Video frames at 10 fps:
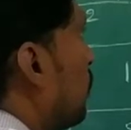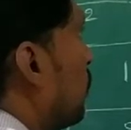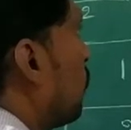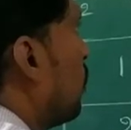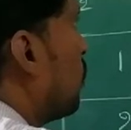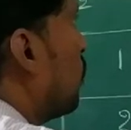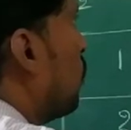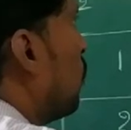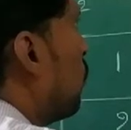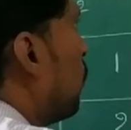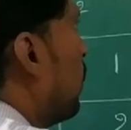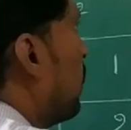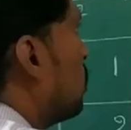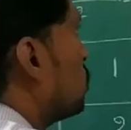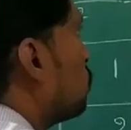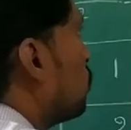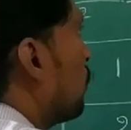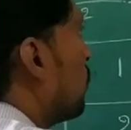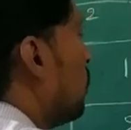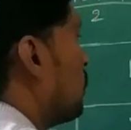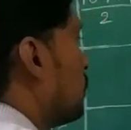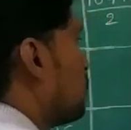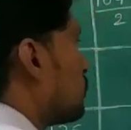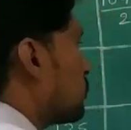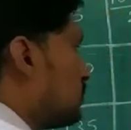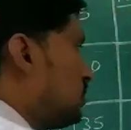That equal minus 2 we got it.